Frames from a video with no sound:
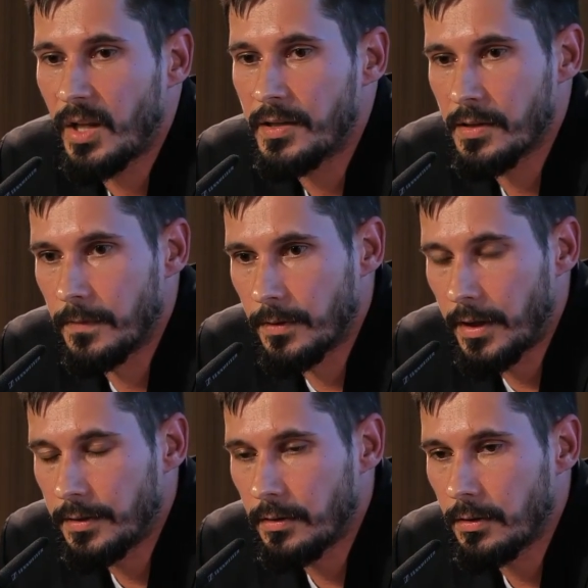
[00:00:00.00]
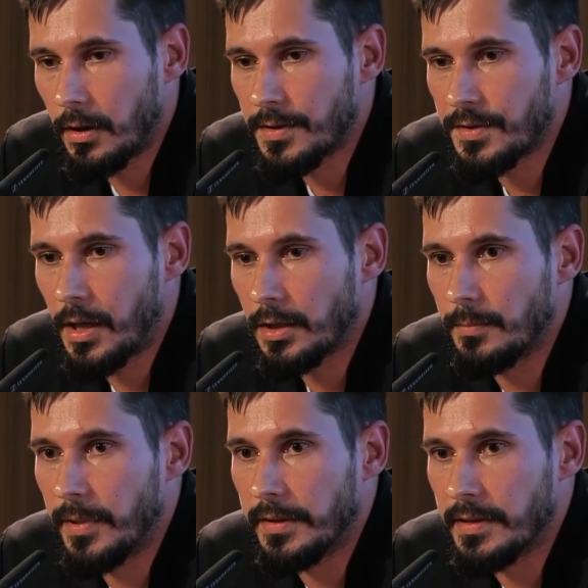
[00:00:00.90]
as a theoretical construct,
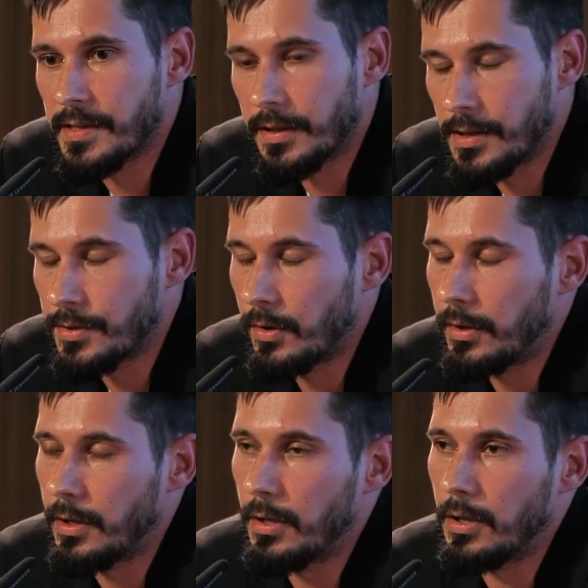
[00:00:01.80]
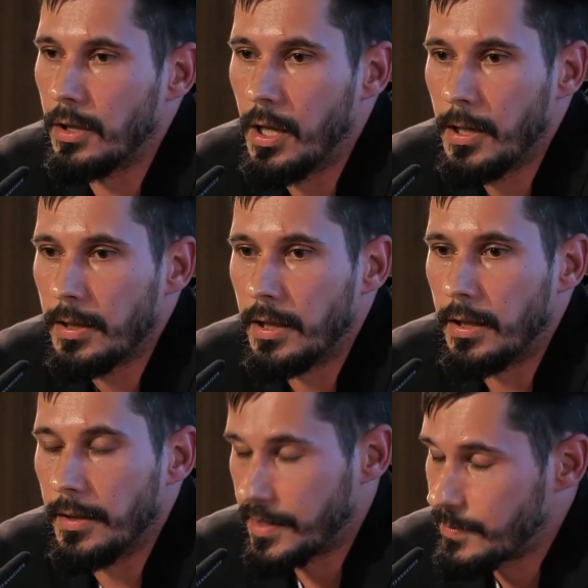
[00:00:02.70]
but as a historical
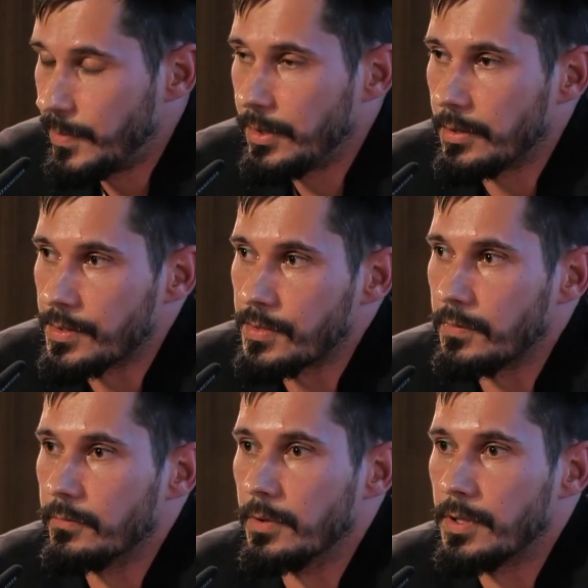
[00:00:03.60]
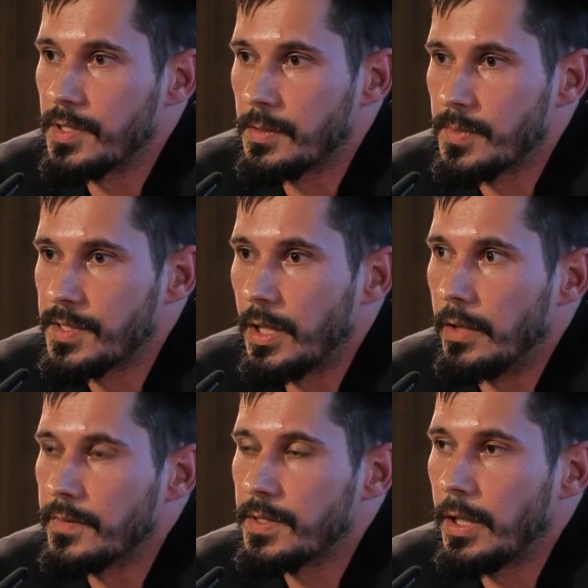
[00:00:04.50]
experience of the workers
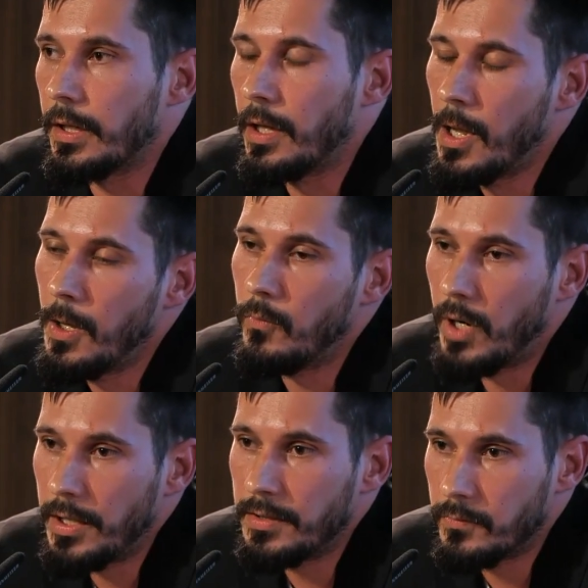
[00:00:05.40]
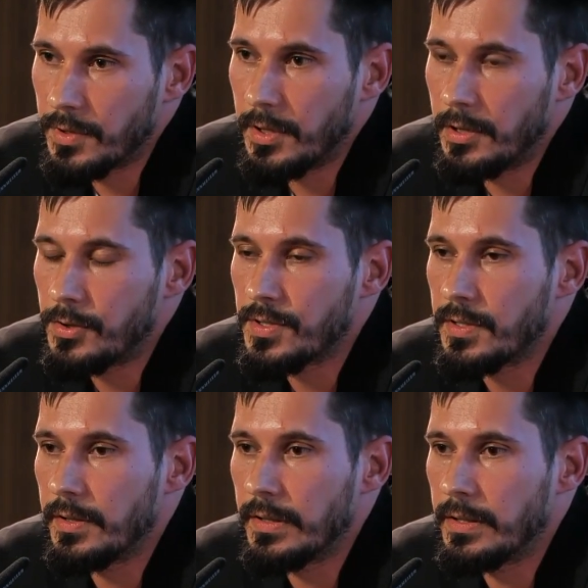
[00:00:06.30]
themselves. And why were they
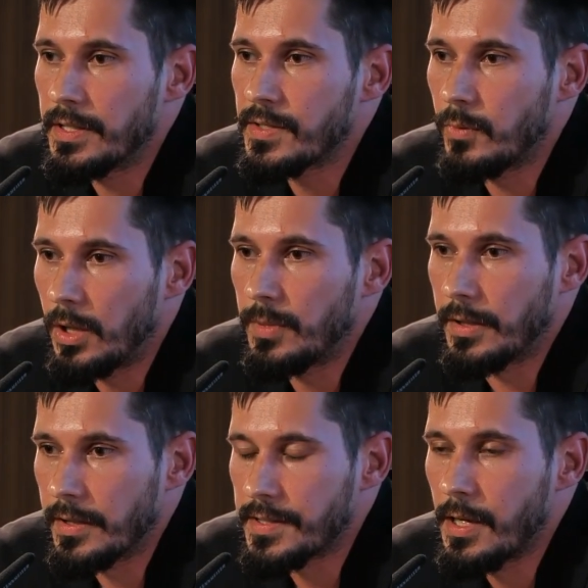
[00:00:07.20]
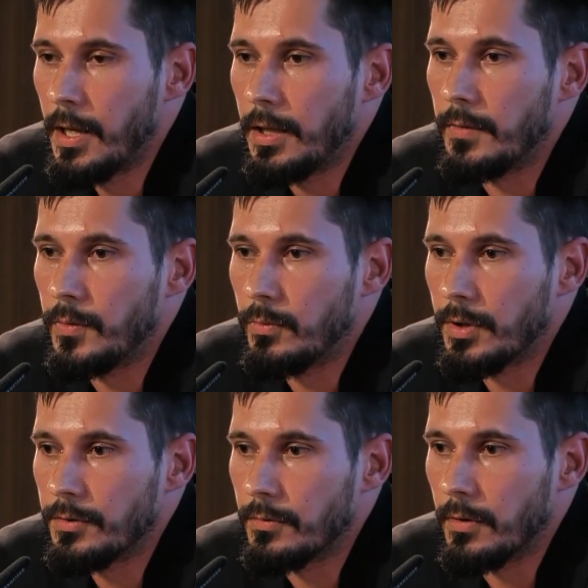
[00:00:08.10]
interested in this? Well, because if you
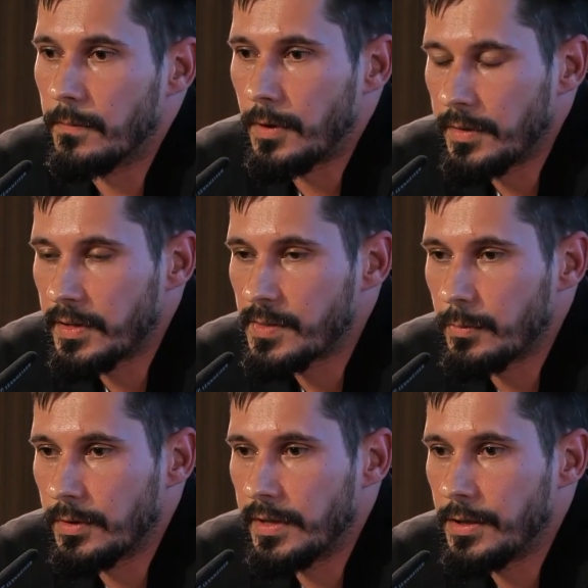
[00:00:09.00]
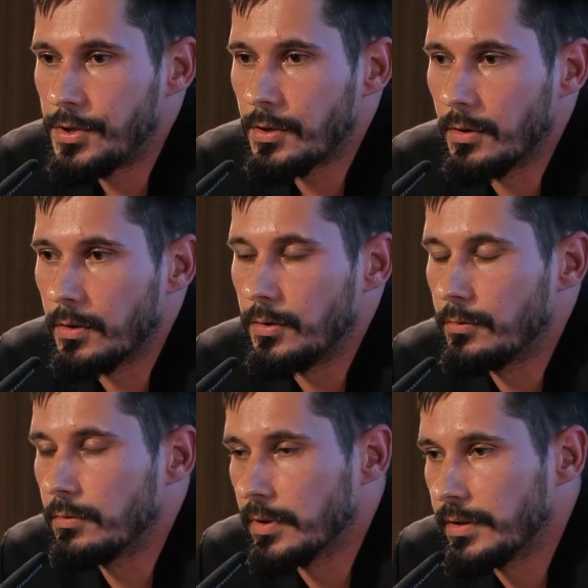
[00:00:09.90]
want to confront exploitation,
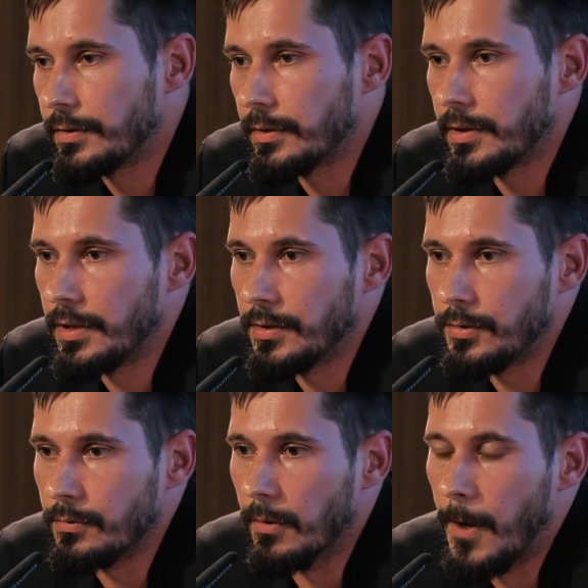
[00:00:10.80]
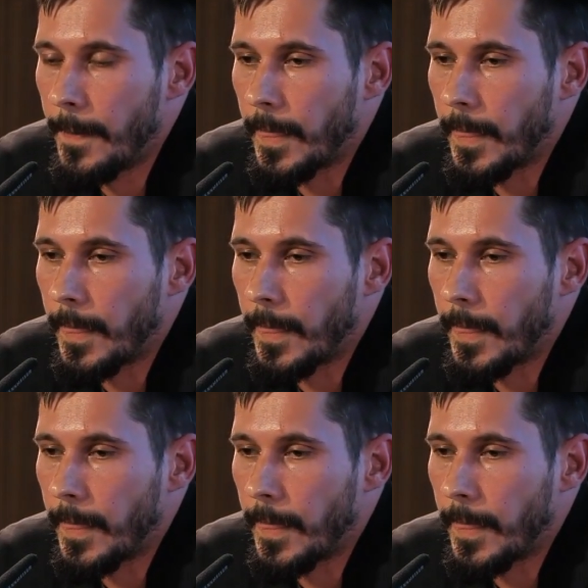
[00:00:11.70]
you literally need to